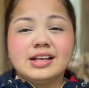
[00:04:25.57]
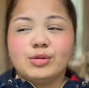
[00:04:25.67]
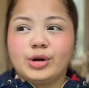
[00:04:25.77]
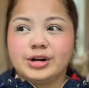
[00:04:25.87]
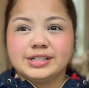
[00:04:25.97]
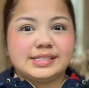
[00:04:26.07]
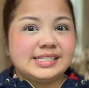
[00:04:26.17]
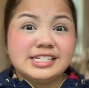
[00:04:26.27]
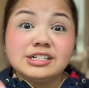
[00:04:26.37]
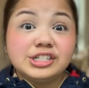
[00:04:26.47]
where it's
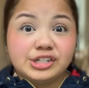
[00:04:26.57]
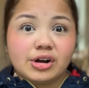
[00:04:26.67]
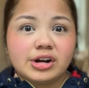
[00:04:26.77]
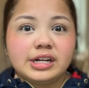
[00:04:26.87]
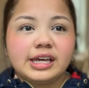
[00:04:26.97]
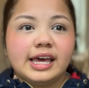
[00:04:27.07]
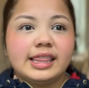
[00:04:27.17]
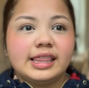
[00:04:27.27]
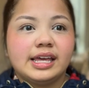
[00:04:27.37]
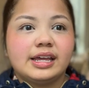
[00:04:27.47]
still dark,
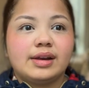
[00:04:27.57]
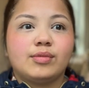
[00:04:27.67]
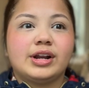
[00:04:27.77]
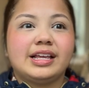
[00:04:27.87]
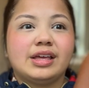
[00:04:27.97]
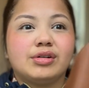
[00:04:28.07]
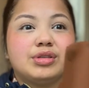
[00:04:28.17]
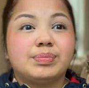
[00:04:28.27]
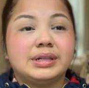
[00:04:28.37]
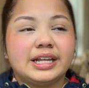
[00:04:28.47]
and then when I get on
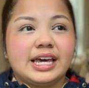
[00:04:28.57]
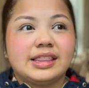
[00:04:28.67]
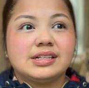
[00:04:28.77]
the plane,